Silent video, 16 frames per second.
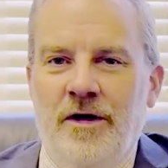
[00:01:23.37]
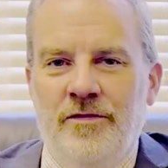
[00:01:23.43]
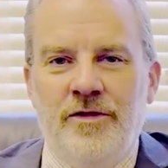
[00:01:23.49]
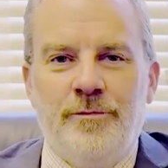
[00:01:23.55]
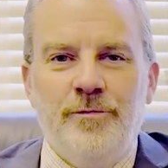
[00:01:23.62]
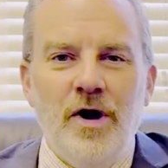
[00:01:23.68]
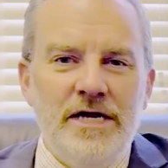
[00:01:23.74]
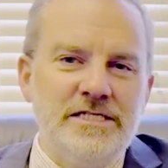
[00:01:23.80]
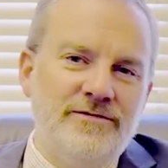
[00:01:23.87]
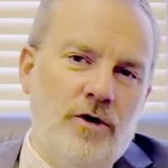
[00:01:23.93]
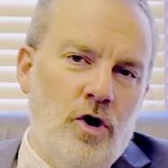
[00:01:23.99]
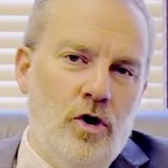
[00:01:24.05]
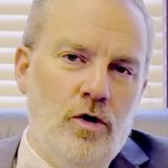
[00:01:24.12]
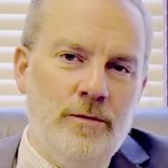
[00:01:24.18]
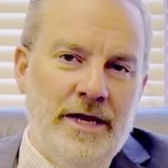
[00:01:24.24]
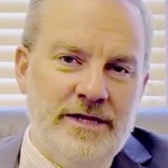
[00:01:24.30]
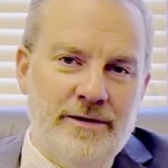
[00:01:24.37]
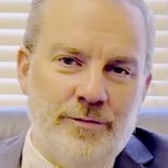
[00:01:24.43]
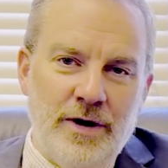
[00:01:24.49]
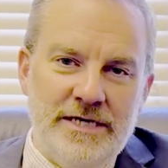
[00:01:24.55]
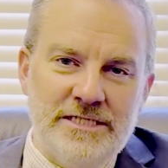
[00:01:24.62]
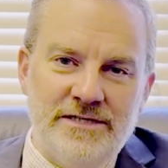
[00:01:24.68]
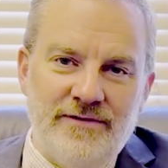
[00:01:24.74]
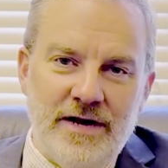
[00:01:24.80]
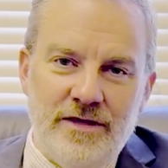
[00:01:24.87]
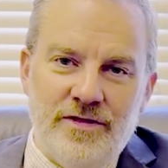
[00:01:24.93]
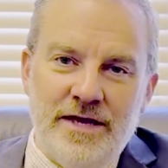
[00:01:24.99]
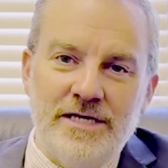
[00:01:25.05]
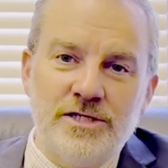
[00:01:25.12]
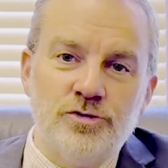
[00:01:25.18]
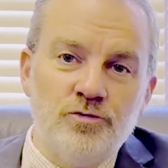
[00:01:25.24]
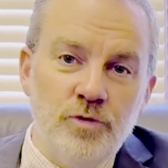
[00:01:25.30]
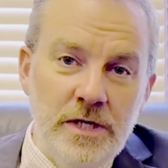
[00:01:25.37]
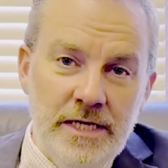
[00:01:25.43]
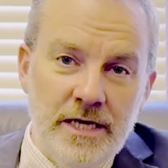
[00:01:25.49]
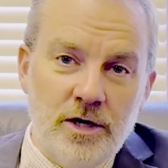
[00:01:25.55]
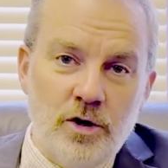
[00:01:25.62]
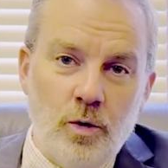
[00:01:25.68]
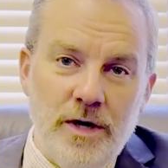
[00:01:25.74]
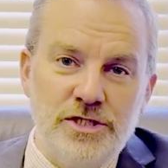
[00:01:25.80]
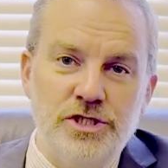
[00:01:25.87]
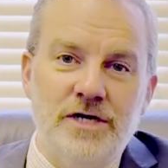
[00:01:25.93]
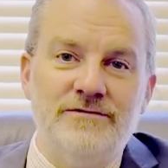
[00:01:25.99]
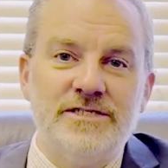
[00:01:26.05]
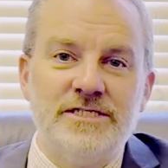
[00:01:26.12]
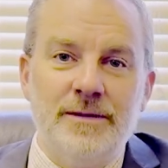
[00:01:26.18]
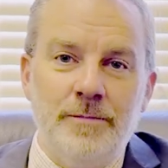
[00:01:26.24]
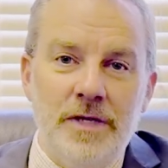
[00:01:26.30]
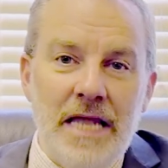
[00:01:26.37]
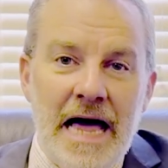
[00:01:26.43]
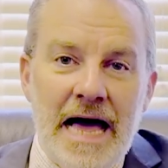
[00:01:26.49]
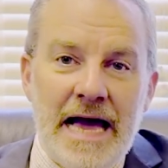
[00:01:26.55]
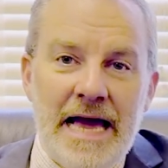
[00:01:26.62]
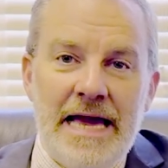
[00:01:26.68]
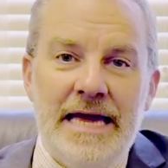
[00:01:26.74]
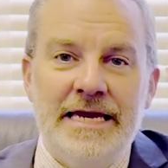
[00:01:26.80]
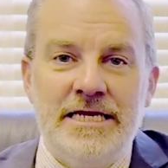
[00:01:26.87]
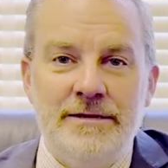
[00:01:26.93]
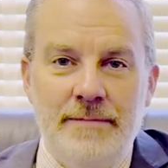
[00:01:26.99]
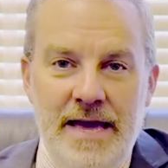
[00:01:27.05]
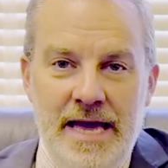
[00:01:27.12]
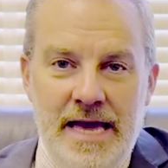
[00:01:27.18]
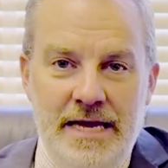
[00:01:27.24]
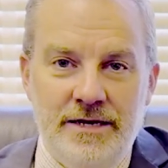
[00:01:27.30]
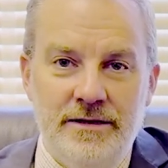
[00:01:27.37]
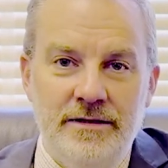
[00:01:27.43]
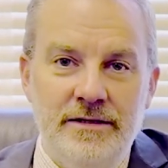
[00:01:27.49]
The price of a home, like the price of anything, is really a question of supply and demand.